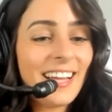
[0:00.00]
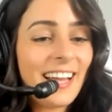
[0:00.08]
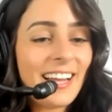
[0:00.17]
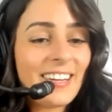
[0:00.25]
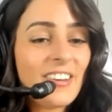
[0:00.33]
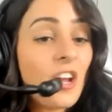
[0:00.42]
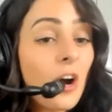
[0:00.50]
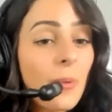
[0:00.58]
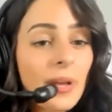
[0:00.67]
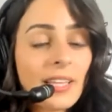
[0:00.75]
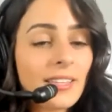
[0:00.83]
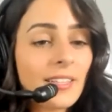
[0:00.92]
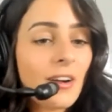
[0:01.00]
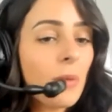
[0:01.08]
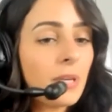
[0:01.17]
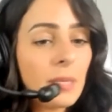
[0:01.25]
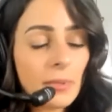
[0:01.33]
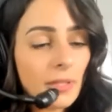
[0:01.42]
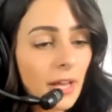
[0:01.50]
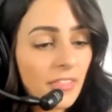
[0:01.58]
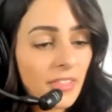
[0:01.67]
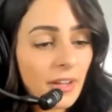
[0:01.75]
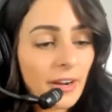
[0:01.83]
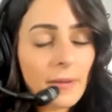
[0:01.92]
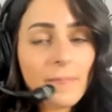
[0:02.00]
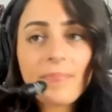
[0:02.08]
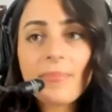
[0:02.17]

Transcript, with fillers: and knowing that there are people out there.